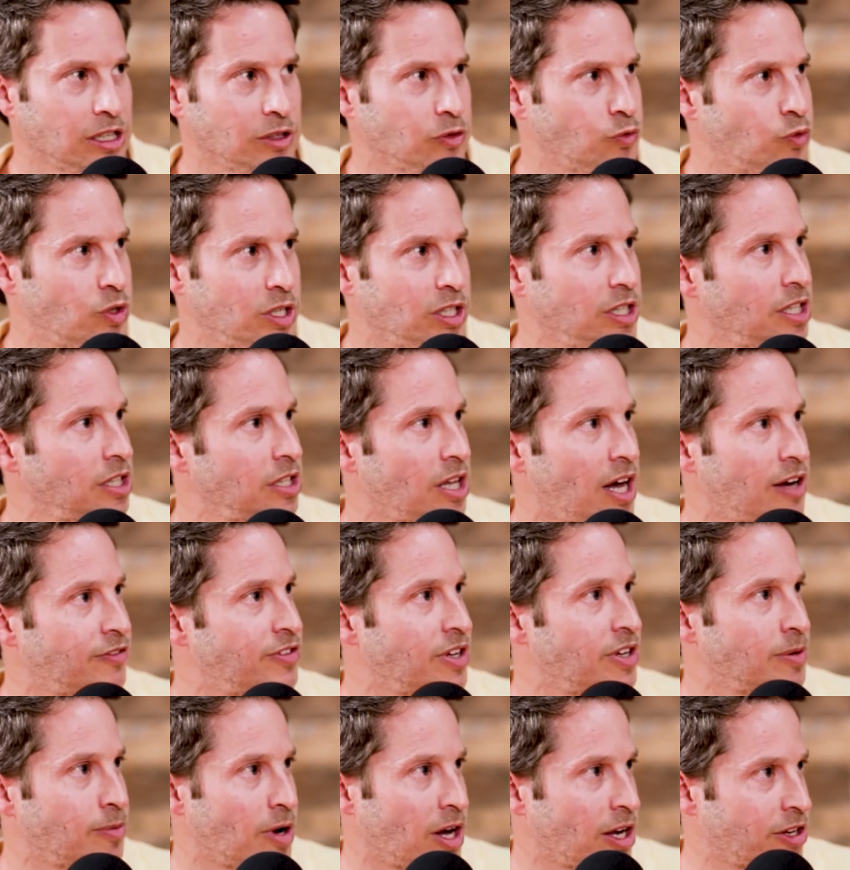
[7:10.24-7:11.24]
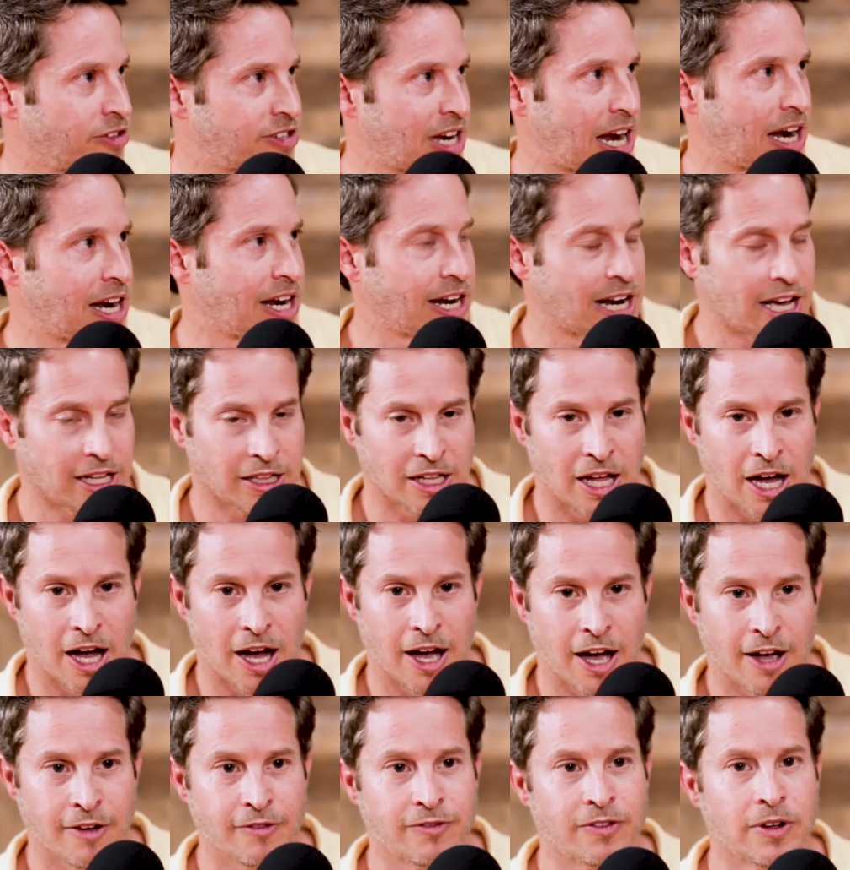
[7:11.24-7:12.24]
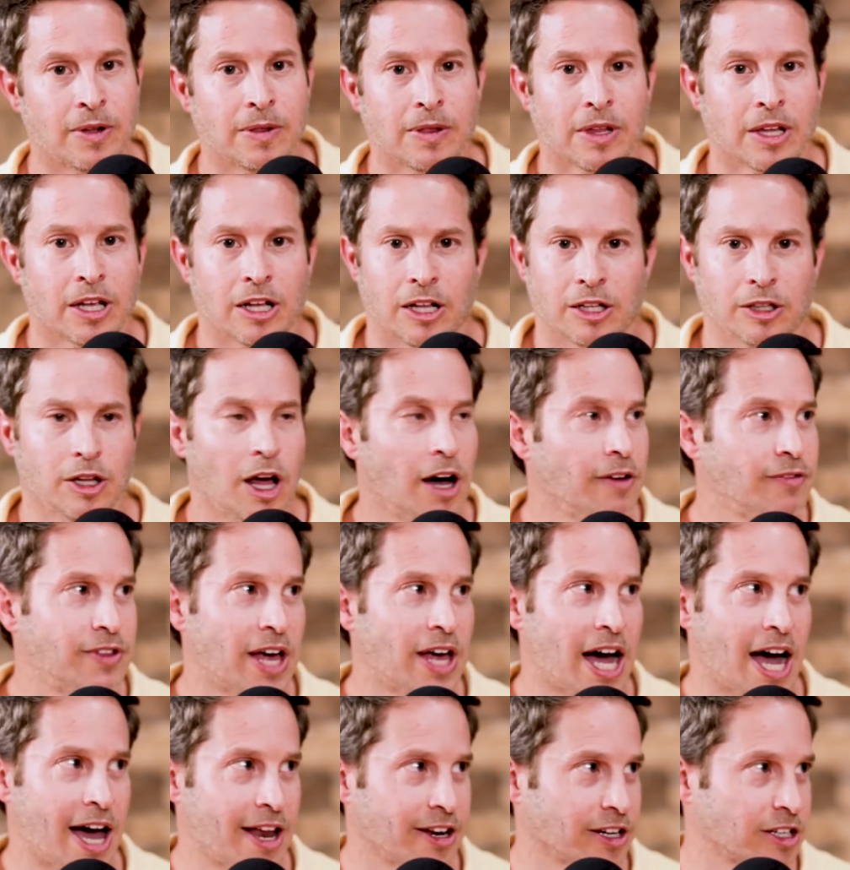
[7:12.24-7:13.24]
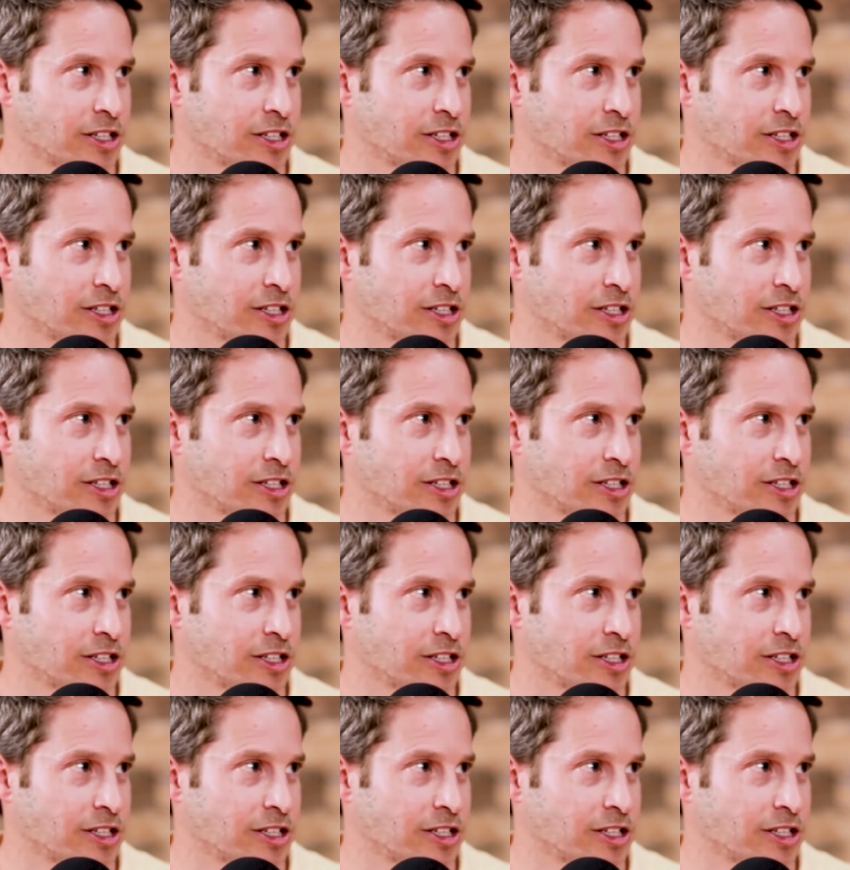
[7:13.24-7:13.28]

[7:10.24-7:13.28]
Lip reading: Really loved him on Saturday Night Live. Loved the Hanukkah